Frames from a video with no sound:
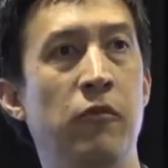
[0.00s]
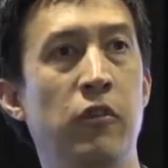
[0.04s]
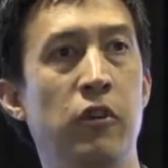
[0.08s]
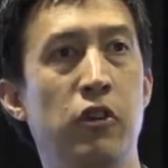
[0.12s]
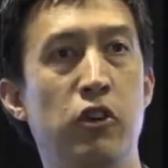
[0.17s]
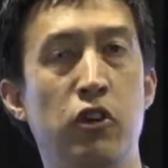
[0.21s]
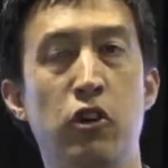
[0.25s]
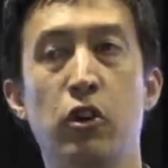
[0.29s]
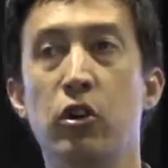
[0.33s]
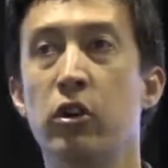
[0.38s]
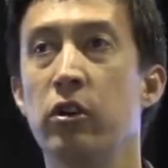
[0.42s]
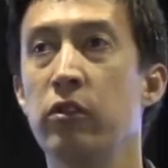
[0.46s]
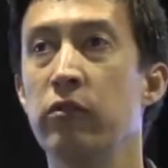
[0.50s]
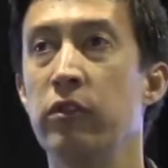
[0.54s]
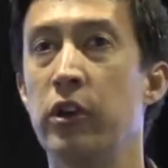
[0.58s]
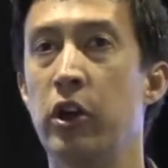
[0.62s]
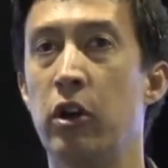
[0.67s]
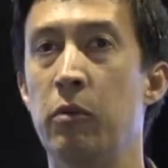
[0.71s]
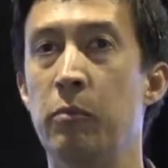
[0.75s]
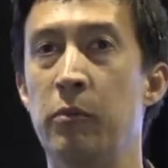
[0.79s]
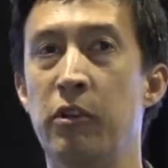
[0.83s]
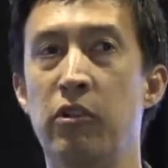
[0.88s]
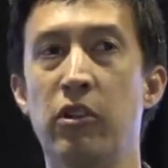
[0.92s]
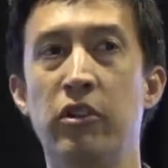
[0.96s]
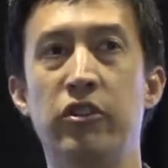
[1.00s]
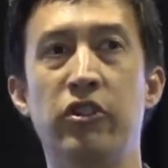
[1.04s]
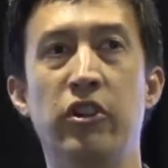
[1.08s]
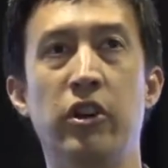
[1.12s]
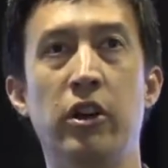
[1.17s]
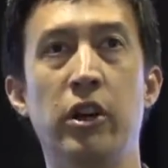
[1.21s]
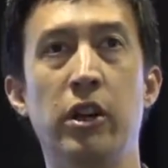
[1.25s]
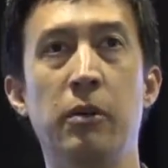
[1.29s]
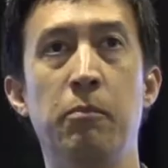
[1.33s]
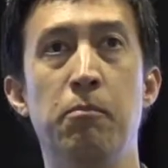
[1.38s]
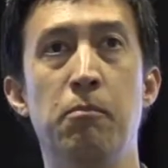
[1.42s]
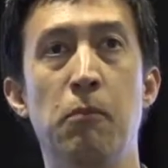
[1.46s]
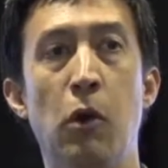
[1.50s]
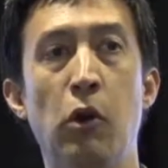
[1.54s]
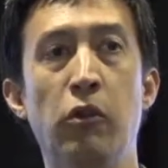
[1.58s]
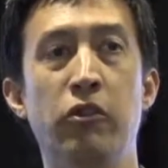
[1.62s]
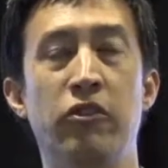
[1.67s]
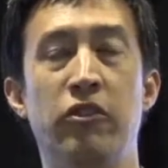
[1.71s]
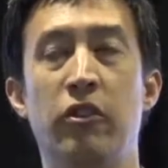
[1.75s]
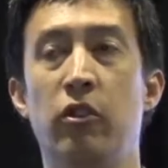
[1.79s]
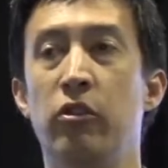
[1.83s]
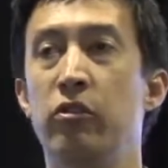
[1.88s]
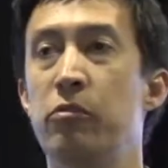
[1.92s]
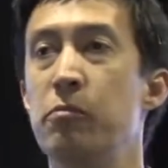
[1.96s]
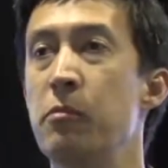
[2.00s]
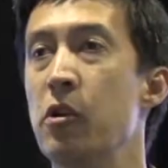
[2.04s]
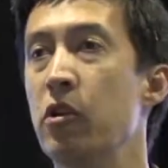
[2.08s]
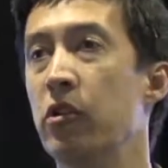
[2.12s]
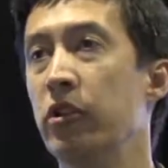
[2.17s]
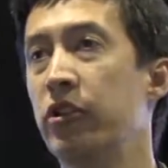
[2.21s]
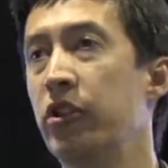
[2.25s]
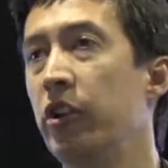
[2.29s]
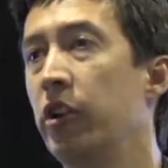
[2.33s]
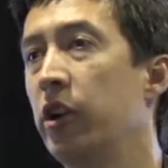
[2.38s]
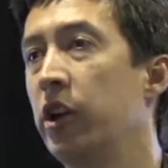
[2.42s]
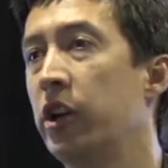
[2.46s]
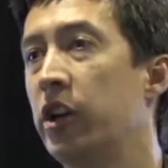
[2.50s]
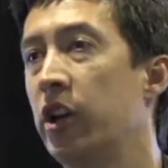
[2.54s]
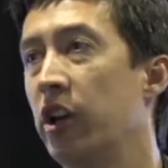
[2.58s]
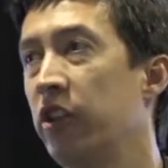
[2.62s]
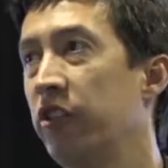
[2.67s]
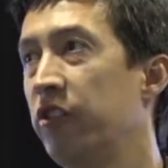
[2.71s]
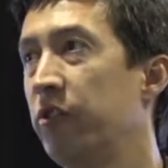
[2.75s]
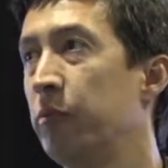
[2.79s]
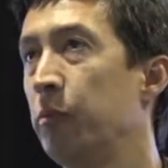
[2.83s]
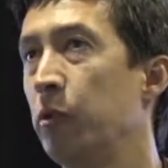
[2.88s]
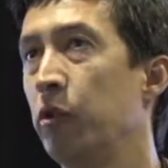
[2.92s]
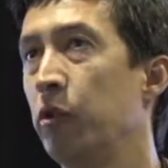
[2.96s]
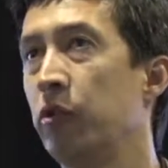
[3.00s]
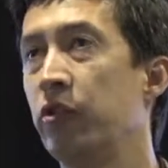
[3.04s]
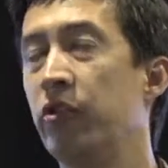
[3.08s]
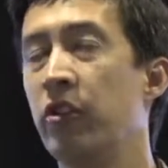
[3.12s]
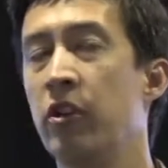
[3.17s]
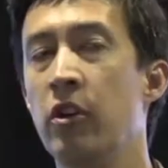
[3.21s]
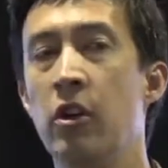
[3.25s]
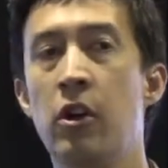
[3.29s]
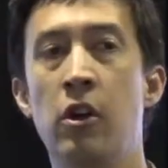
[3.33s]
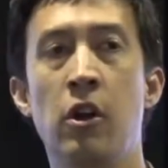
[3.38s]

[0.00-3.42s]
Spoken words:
currently are military. Most of those military customers